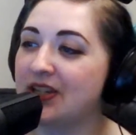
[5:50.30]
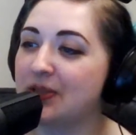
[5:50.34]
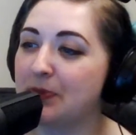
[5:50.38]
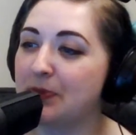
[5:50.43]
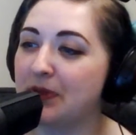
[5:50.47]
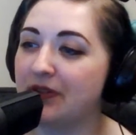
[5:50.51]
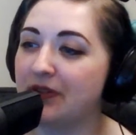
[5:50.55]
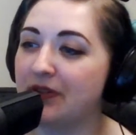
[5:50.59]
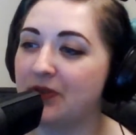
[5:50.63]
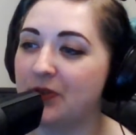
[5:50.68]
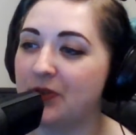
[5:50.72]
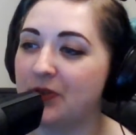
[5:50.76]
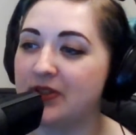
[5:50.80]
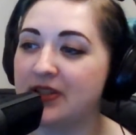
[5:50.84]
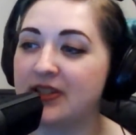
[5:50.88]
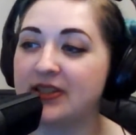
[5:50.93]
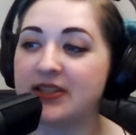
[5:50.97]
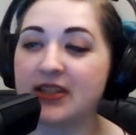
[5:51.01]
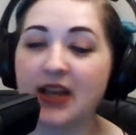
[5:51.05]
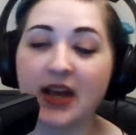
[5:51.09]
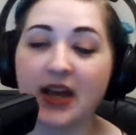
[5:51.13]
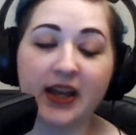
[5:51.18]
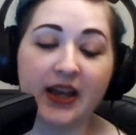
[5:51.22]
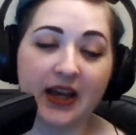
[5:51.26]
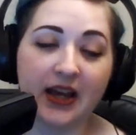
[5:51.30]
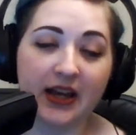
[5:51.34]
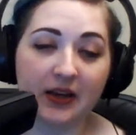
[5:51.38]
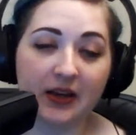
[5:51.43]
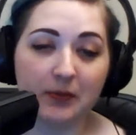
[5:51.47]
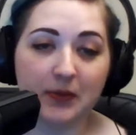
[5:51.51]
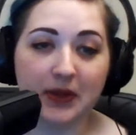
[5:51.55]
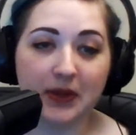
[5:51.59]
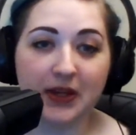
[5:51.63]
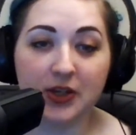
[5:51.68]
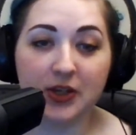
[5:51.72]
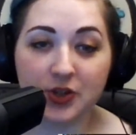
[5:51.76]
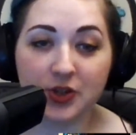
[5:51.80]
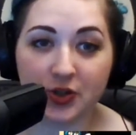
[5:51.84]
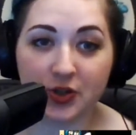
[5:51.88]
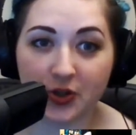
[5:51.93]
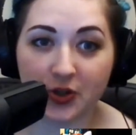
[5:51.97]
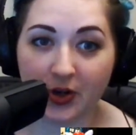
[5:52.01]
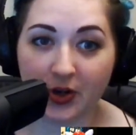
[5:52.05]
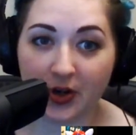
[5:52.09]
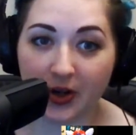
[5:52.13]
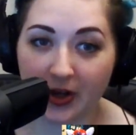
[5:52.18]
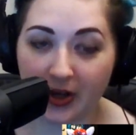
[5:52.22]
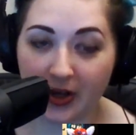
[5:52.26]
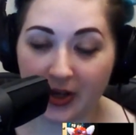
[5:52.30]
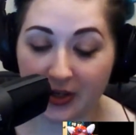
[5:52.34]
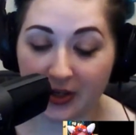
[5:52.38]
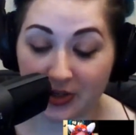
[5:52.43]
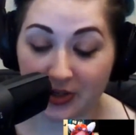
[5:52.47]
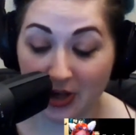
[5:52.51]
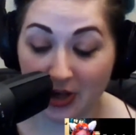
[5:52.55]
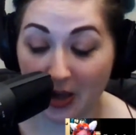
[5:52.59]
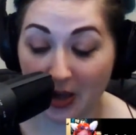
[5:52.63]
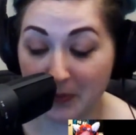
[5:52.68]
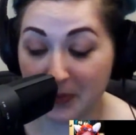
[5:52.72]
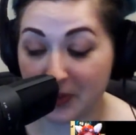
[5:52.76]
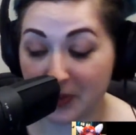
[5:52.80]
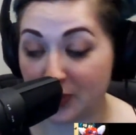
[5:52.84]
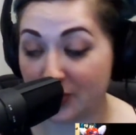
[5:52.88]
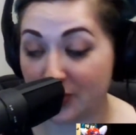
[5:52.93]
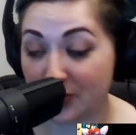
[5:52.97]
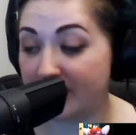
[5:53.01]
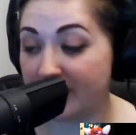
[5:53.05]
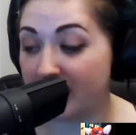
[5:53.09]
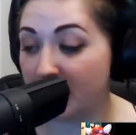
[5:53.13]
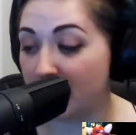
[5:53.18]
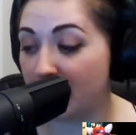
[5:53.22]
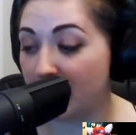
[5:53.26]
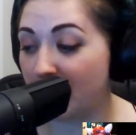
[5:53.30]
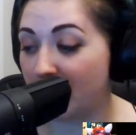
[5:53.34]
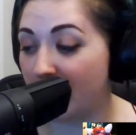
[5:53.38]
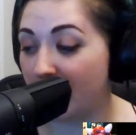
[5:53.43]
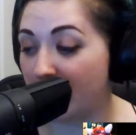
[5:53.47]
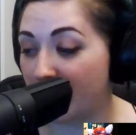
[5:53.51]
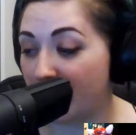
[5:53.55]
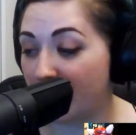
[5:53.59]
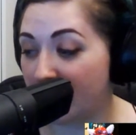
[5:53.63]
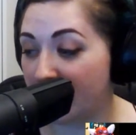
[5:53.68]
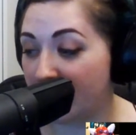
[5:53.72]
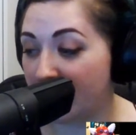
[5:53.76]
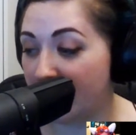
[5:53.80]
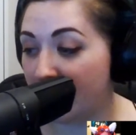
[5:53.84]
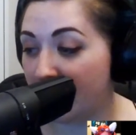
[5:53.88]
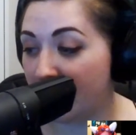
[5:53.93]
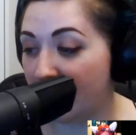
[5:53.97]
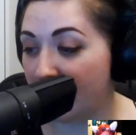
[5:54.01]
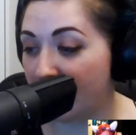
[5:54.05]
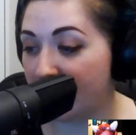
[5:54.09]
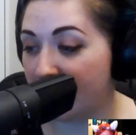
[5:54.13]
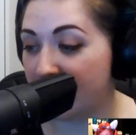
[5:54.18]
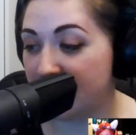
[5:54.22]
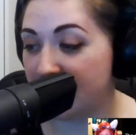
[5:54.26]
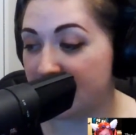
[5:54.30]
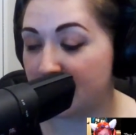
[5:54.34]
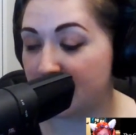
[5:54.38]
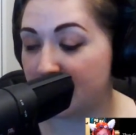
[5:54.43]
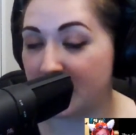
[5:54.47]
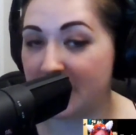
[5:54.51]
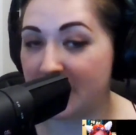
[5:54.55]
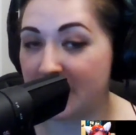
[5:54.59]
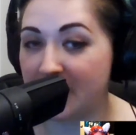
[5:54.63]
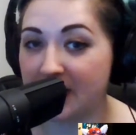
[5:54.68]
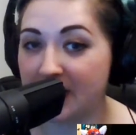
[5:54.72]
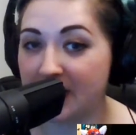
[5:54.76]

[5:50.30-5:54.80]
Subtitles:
bit of news is I had a major job interview earlier this week,